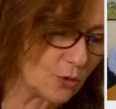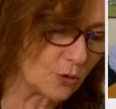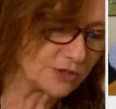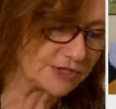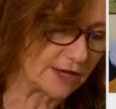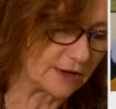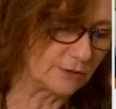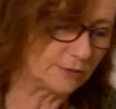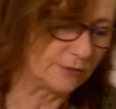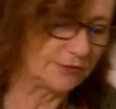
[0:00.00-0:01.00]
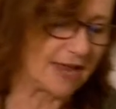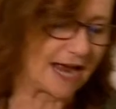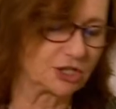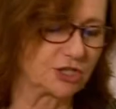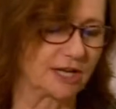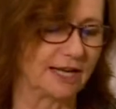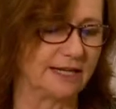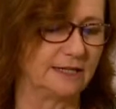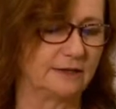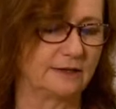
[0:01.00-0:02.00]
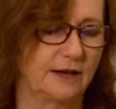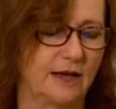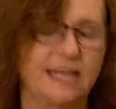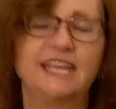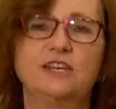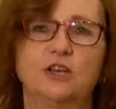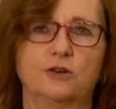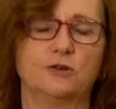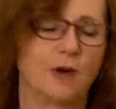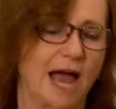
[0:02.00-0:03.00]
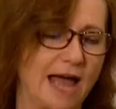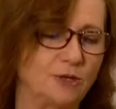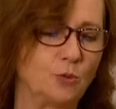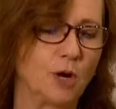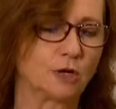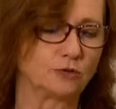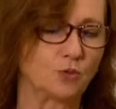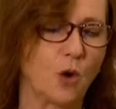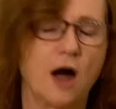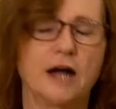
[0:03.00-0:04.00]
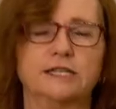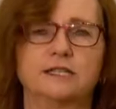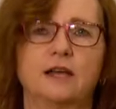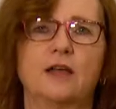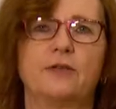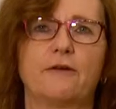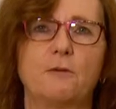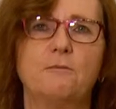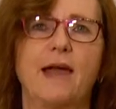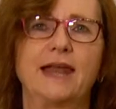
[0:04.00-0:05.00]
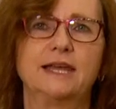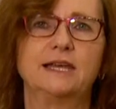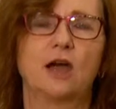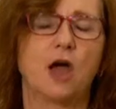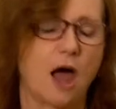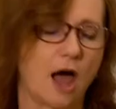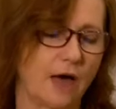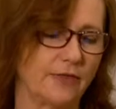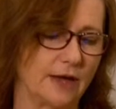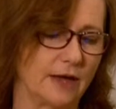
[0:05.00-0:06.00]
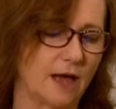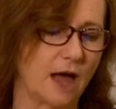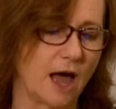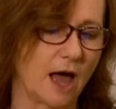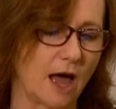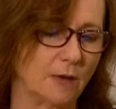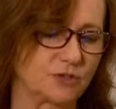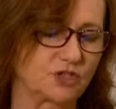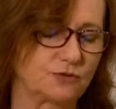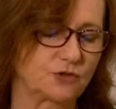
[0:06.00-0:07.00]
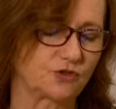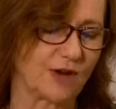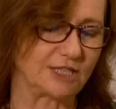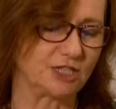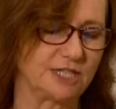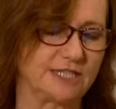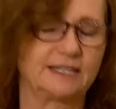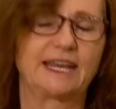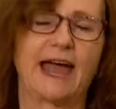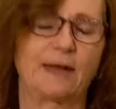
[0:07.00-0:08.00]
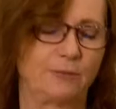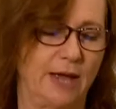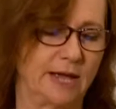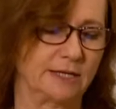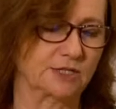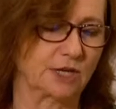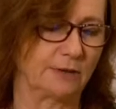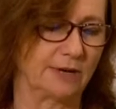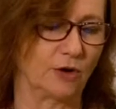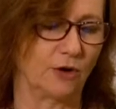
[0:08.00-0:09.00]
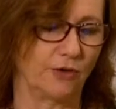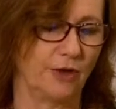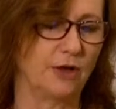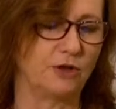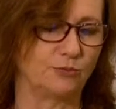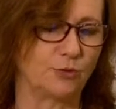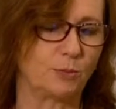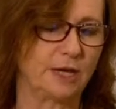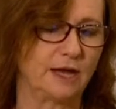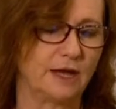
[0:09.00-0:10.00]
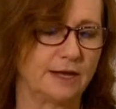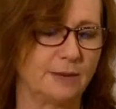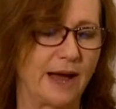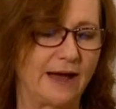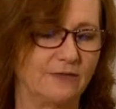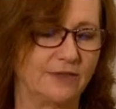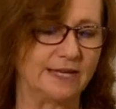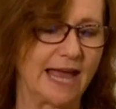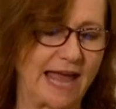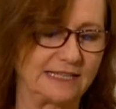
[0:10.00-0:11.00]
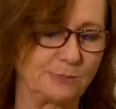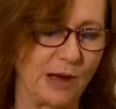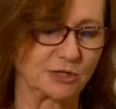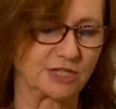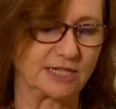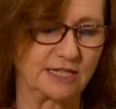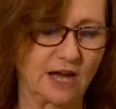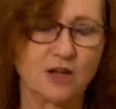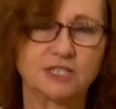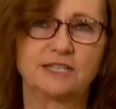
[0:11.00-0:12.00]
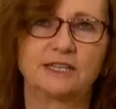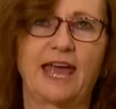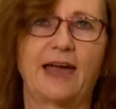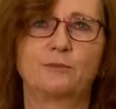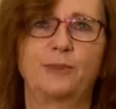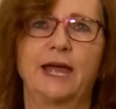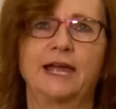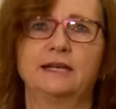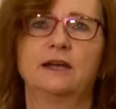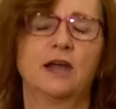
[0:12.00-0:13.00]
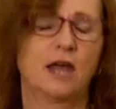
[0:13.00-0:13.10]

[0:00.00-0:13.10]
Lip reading: also nationally, EU and worldwide, there are many other strategies and campaigns going on. You've probably heard about the Antibiotic Guardian campaign,